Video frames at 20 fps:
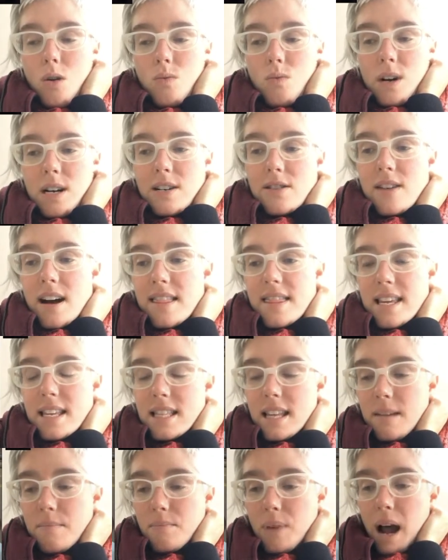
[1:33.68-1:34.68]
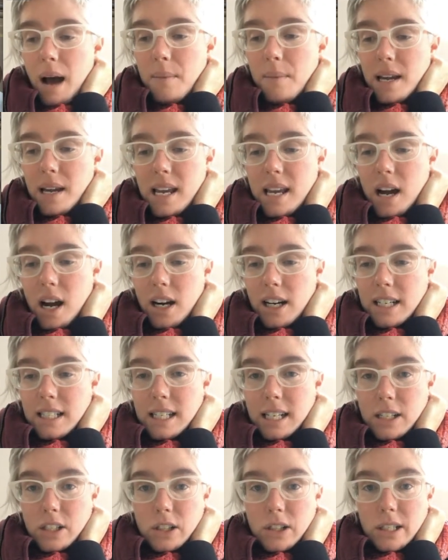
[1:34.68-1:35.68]
well, I think that probably
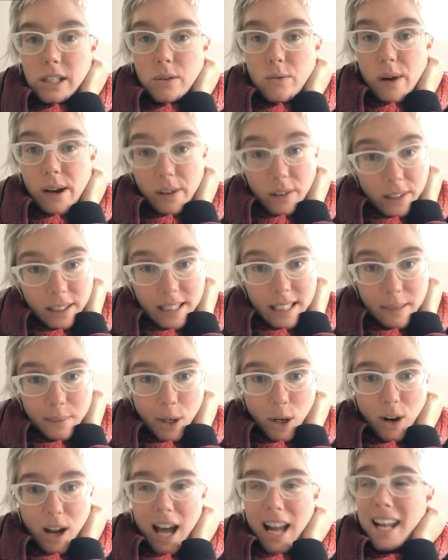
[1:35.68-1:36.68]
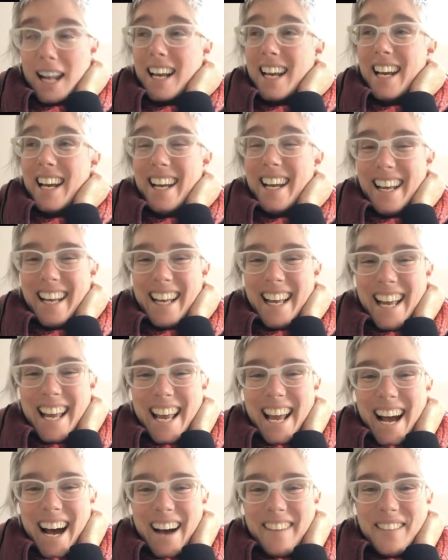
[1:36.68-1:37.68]
architecture is rarely democratic.
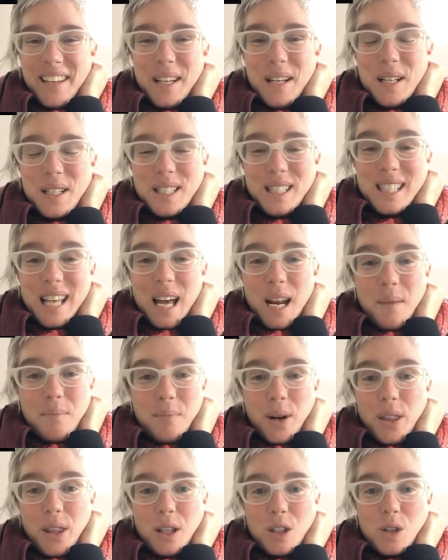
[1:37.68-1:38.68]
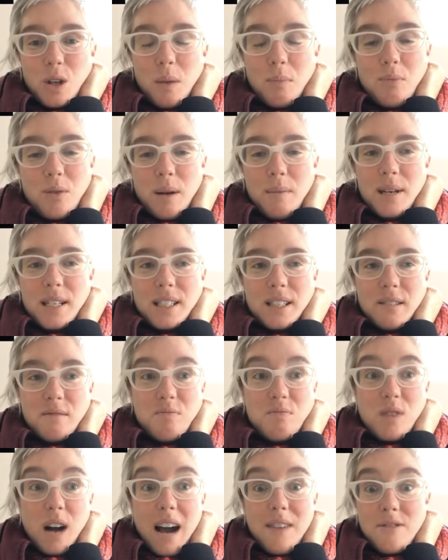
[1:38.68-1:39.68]
I mean, it's set up on the sort of premise
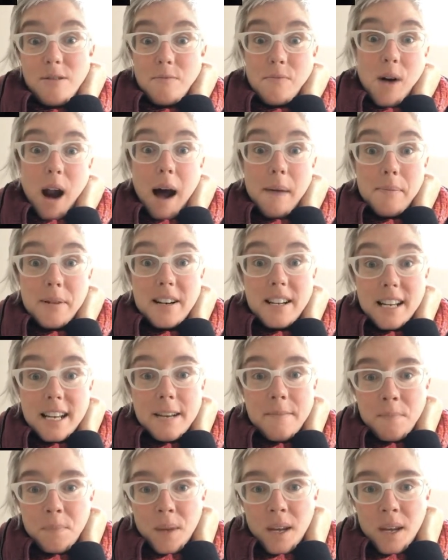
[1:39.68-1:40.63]
of private property,